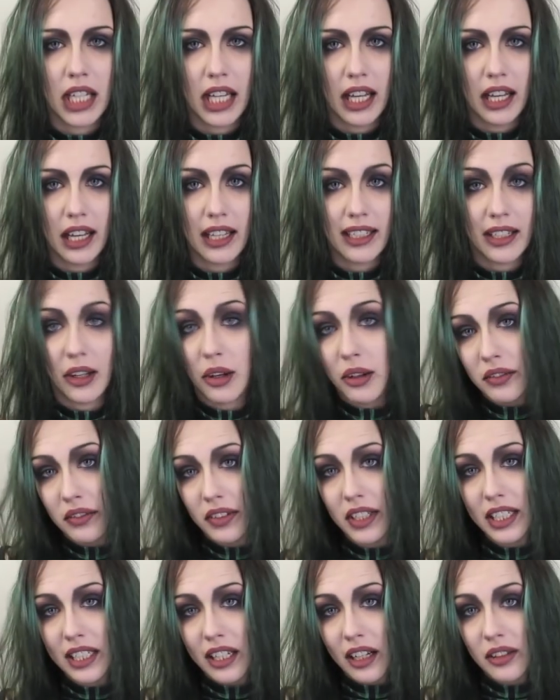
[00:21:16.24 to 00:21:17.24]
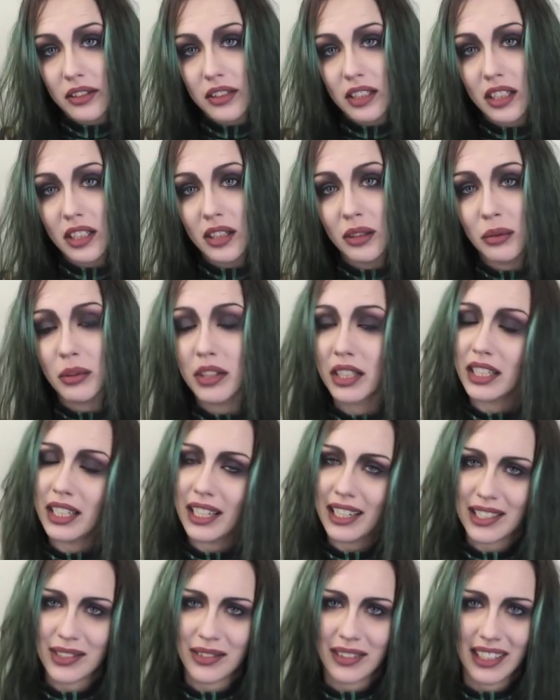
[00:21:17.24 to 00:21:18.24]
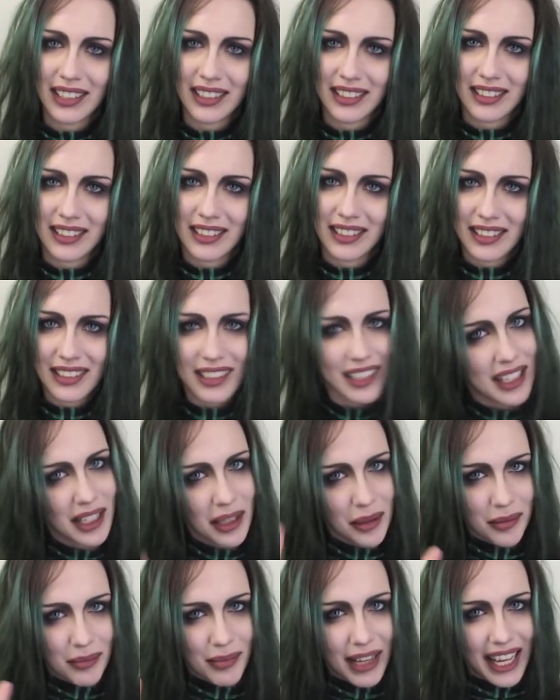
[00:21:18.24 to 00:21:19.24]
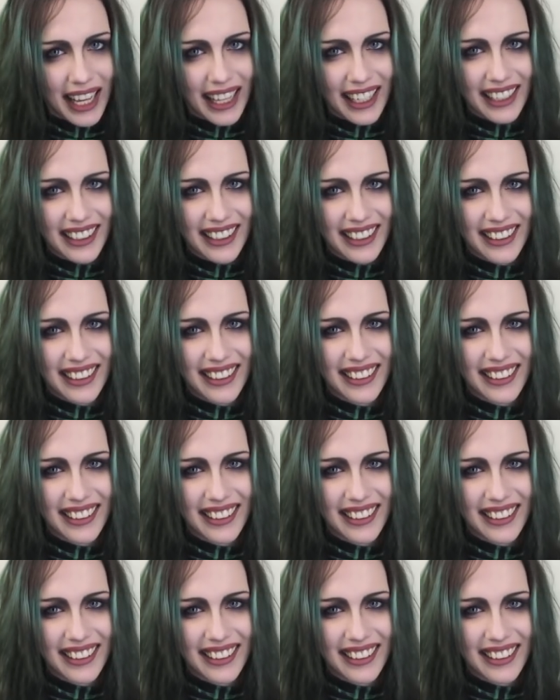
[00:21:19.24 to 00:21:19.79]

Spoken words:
And hopefully I'll see you in the next one. Bye!